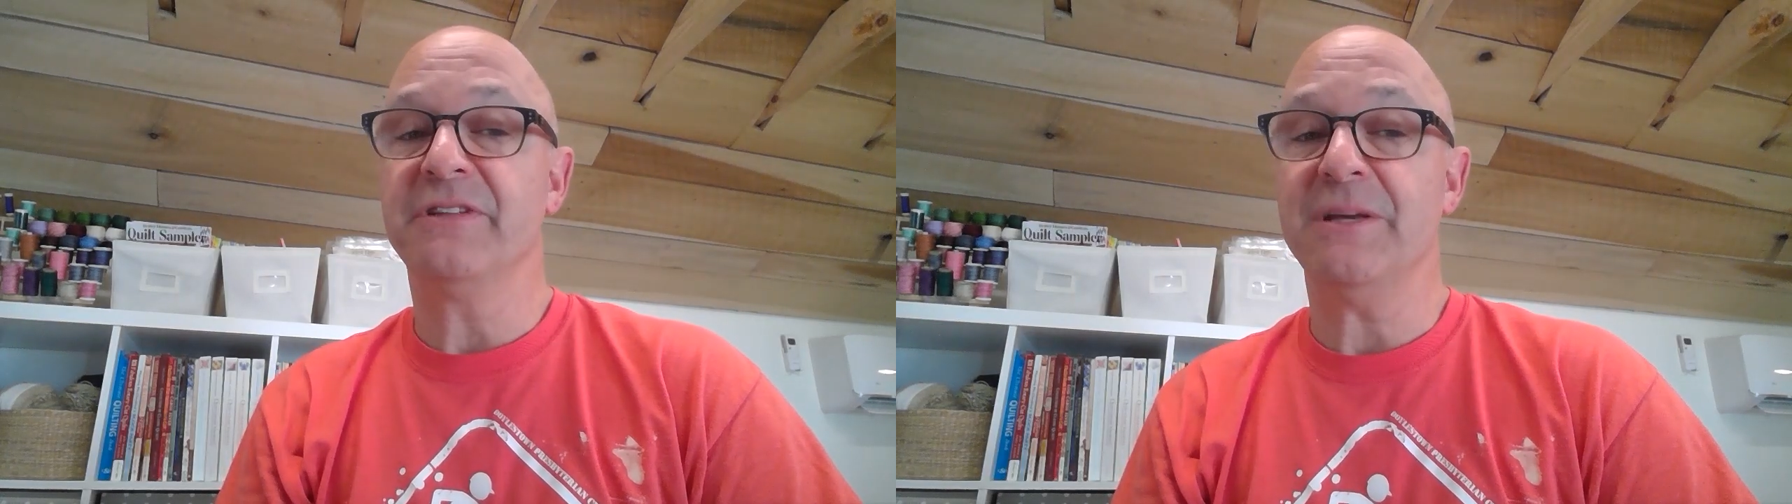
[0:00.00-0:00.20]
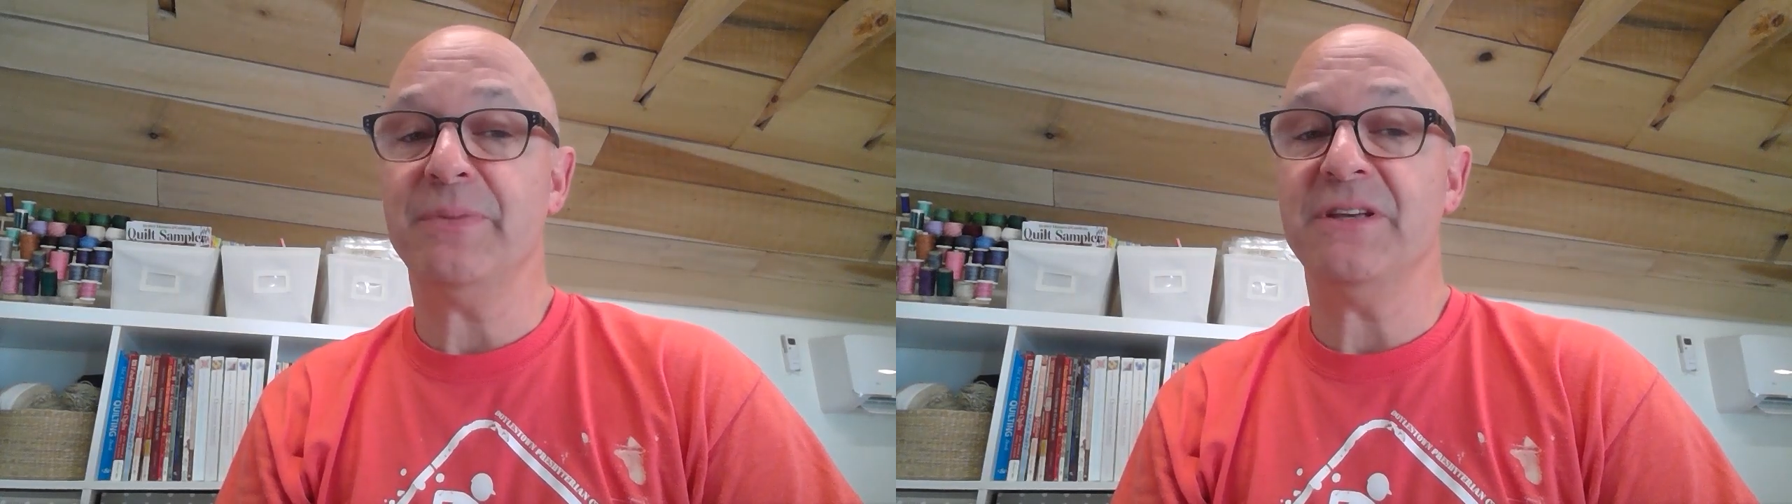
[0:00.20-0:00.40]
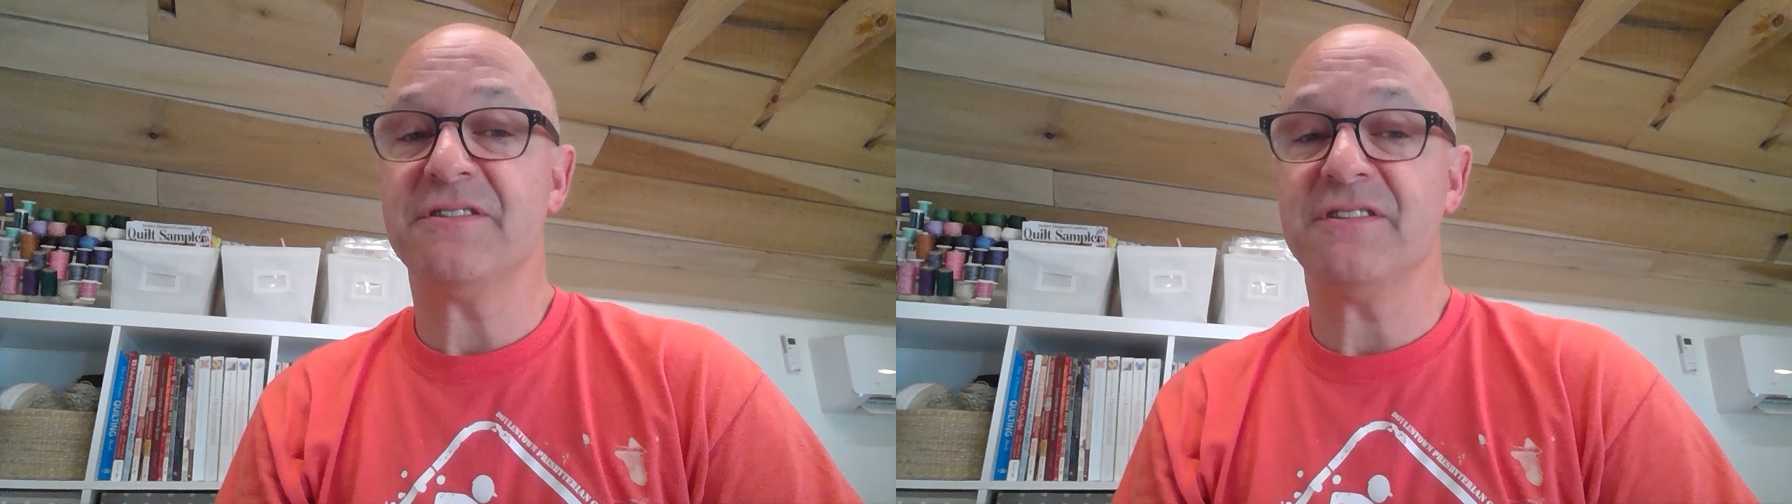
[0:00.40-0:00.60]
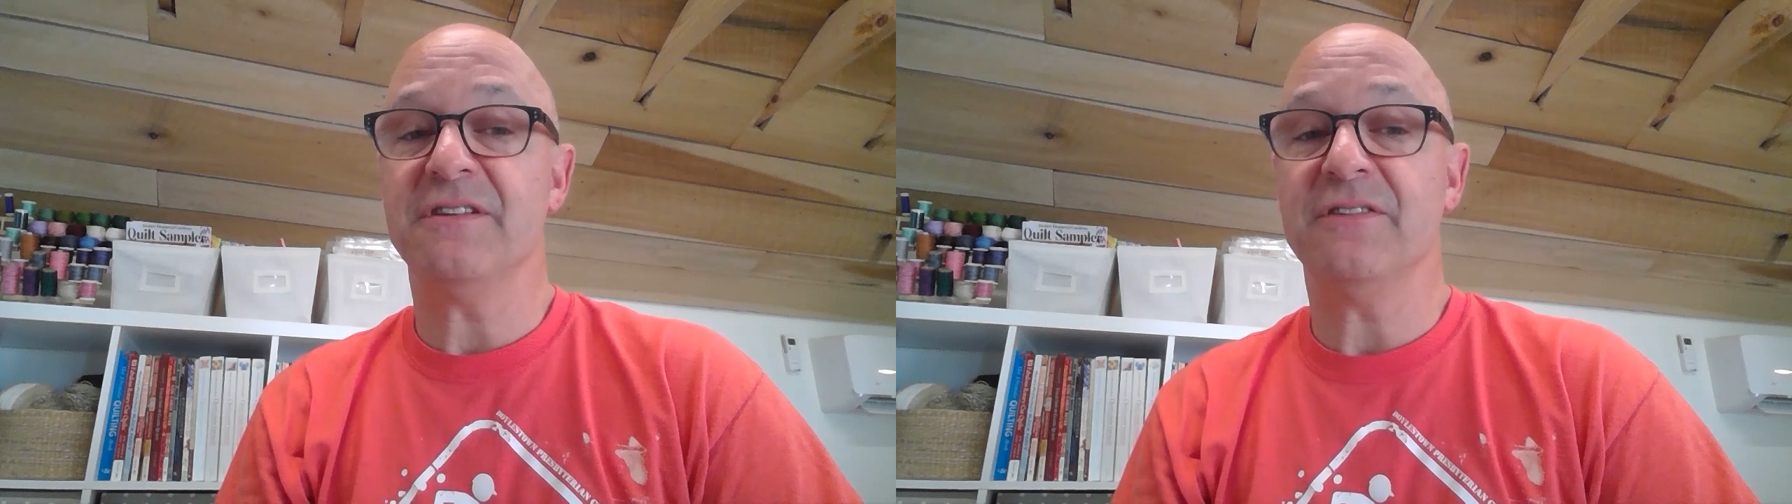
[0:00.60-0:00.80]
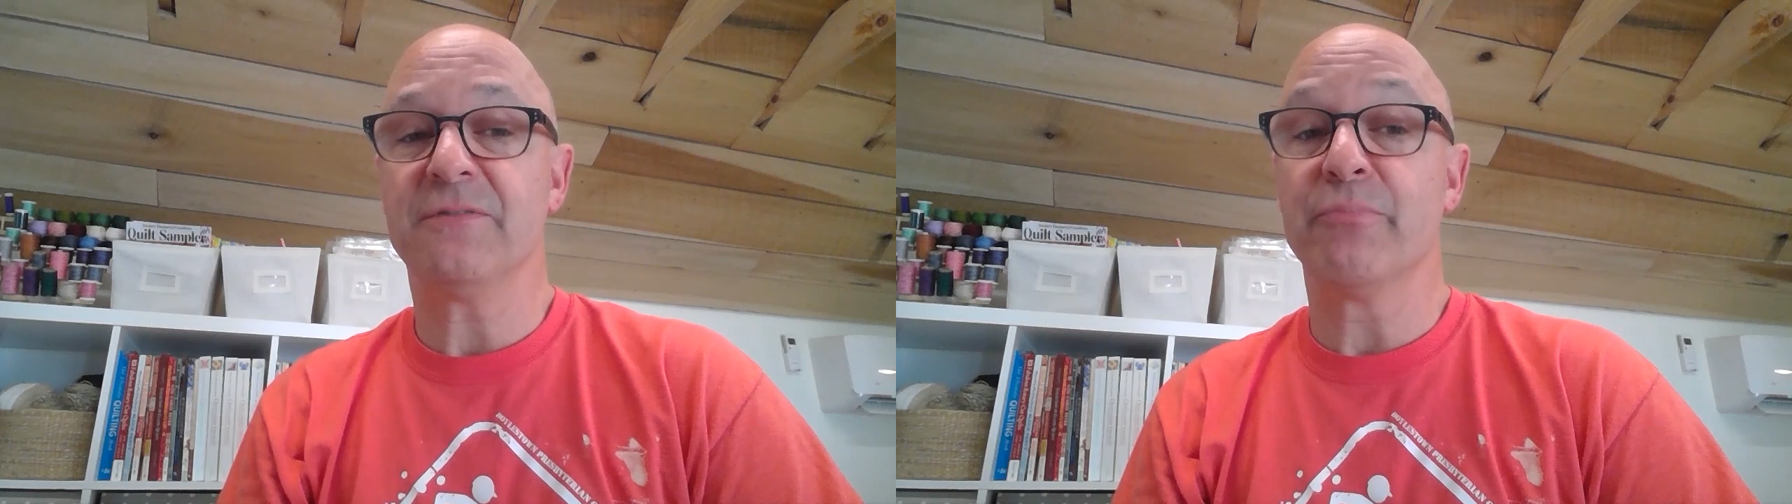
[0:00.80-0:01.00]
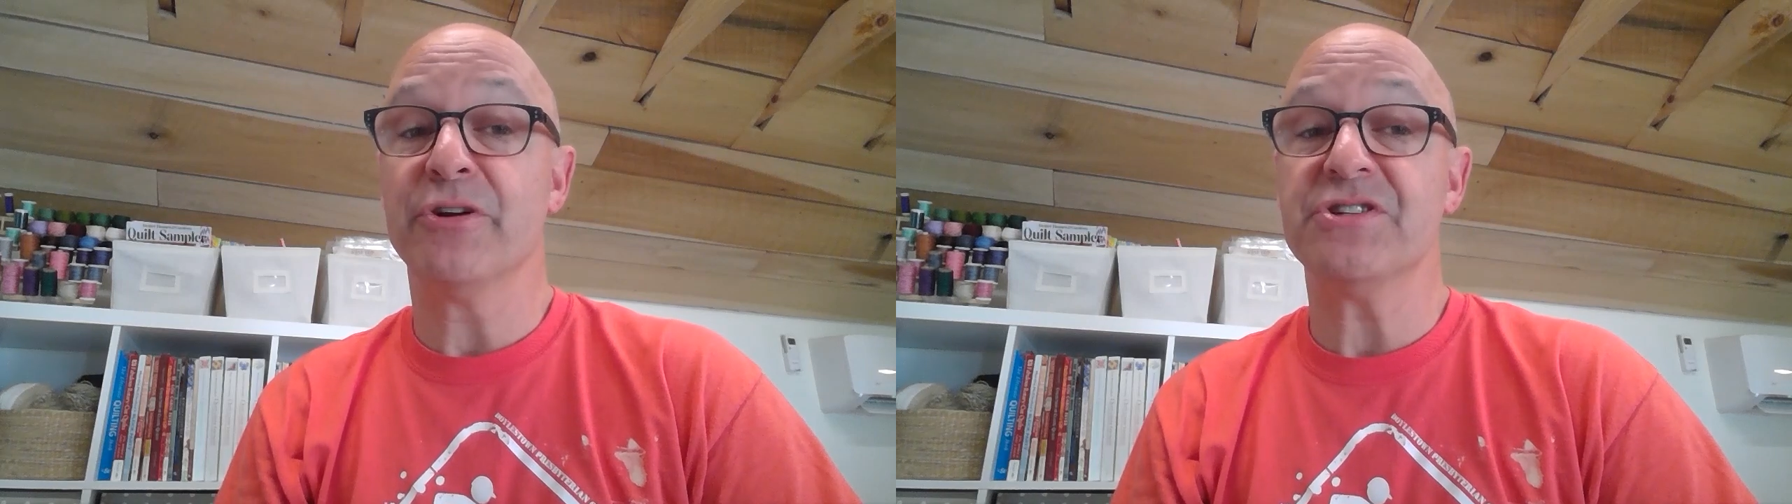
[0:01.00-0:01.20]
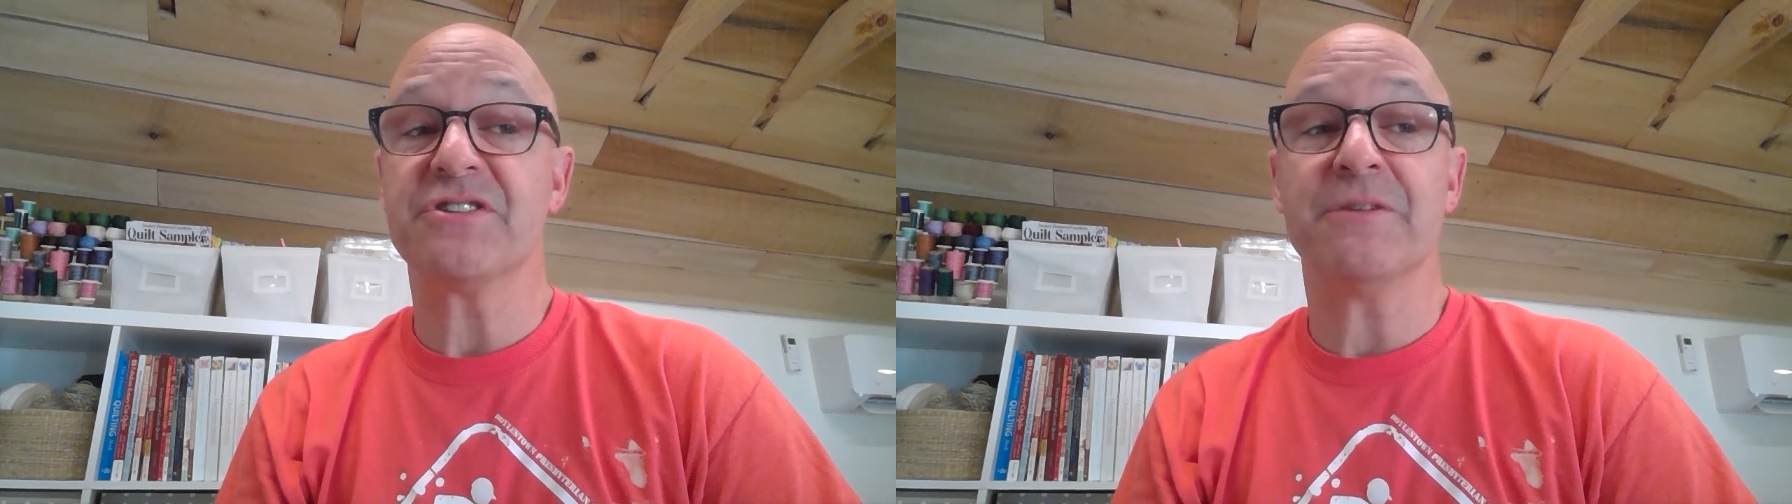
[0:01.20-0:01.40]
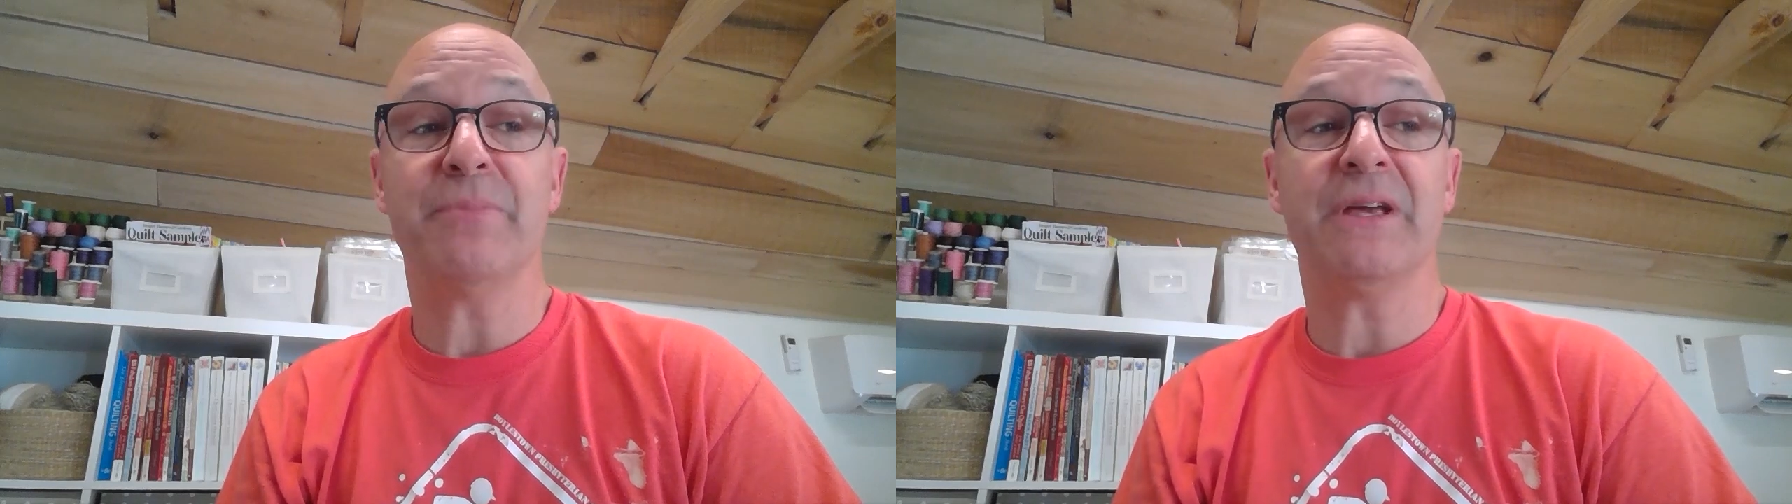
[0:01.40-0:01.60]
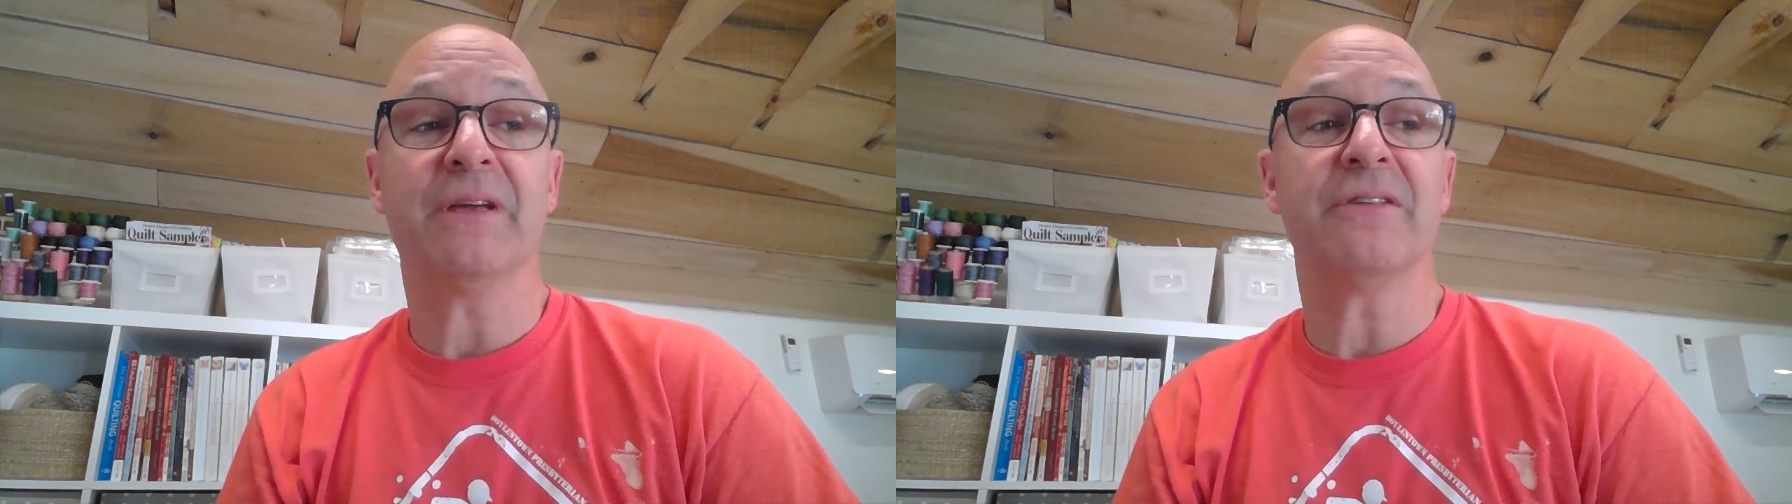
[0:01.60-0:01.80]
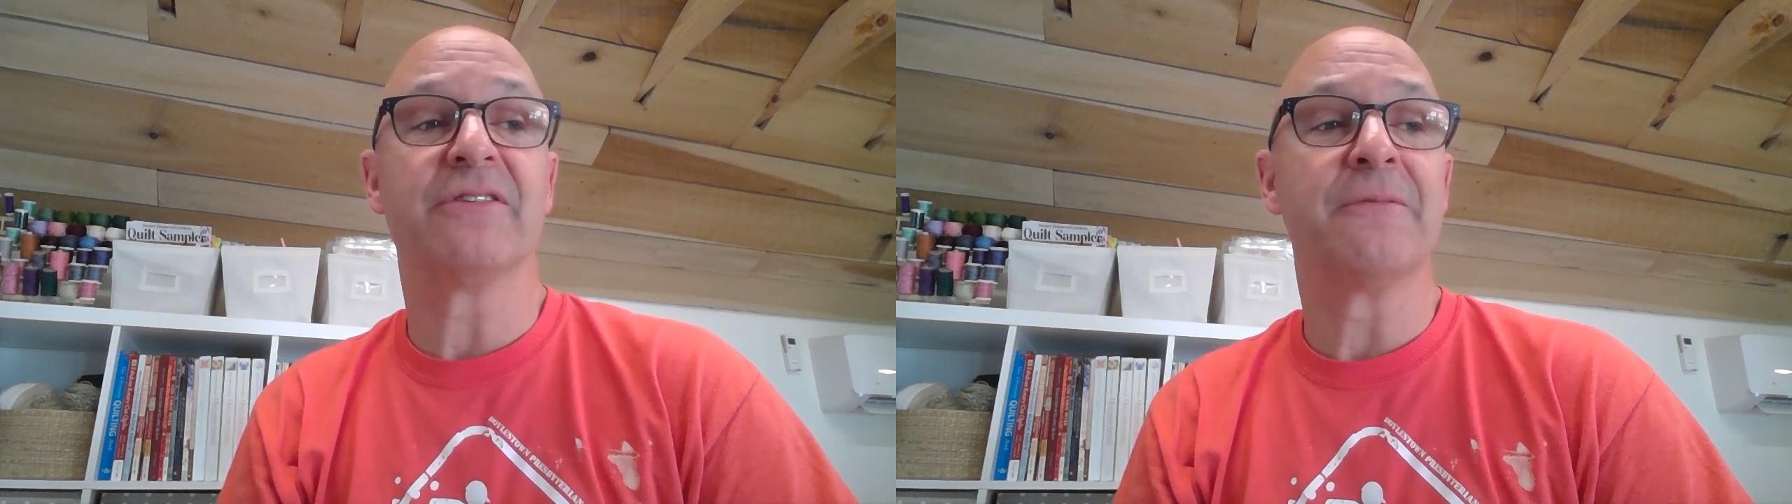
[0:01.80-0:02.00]
DPC's Bridges and
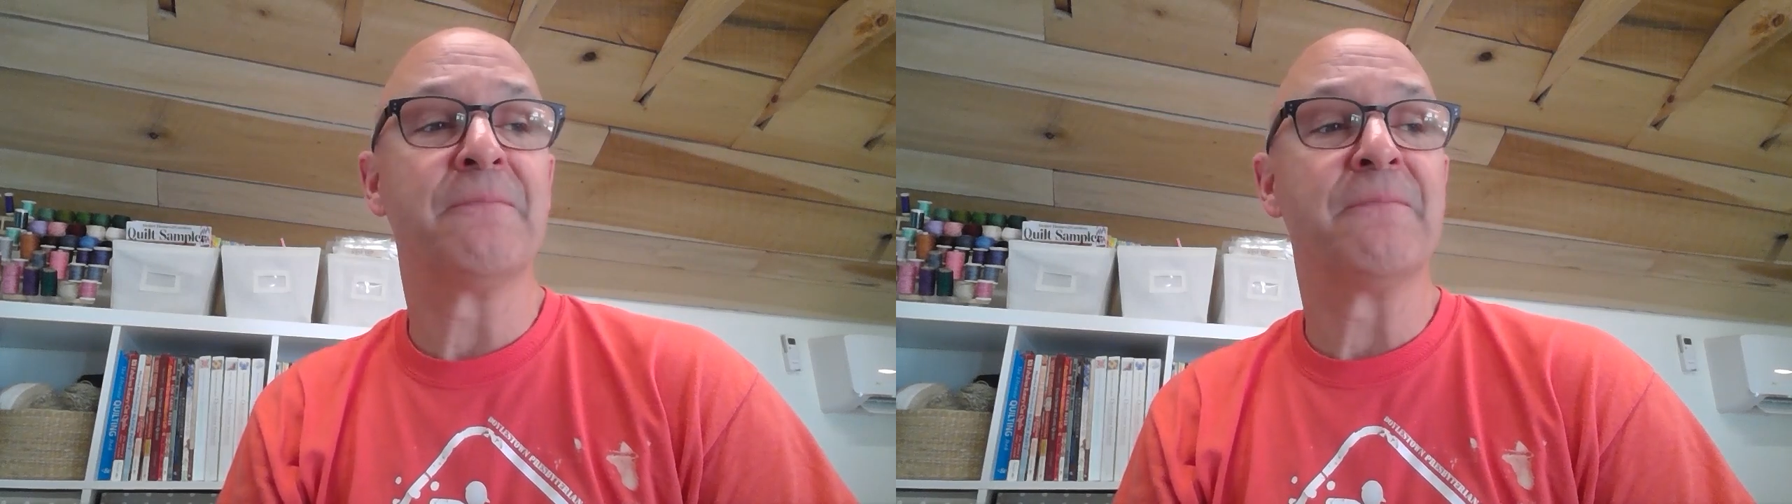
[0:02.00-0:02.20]
Beacons.